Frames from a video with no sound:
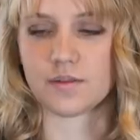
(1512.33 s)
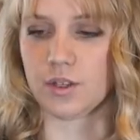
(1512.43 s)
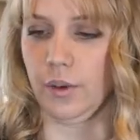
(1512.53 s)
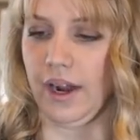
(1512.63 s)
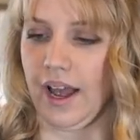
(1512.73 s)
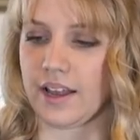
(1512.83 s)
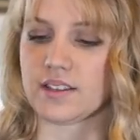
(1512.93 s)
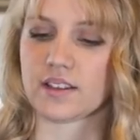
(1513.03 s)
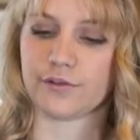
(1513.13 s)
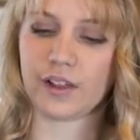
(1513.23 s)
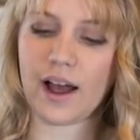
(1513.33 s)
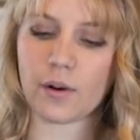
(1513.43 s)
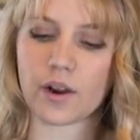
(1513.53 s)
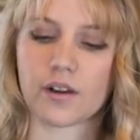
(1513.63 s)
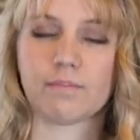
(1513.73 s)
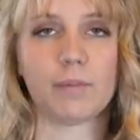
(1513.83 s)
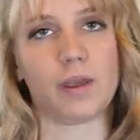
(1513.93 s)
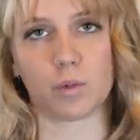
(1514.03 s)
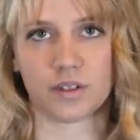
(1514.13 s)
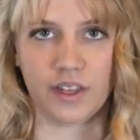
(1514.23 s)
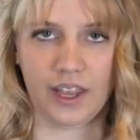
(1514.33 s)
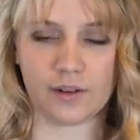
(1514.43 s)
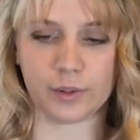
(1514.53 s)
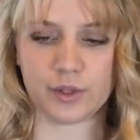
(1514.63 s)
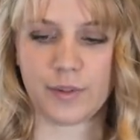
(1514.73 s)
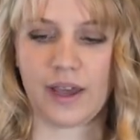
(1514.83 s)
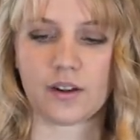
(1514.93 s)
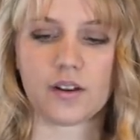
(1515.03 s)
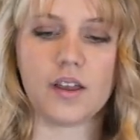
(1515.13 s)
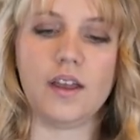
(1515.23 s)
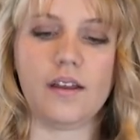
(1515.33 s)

So it has a flower and one of the animals pattern.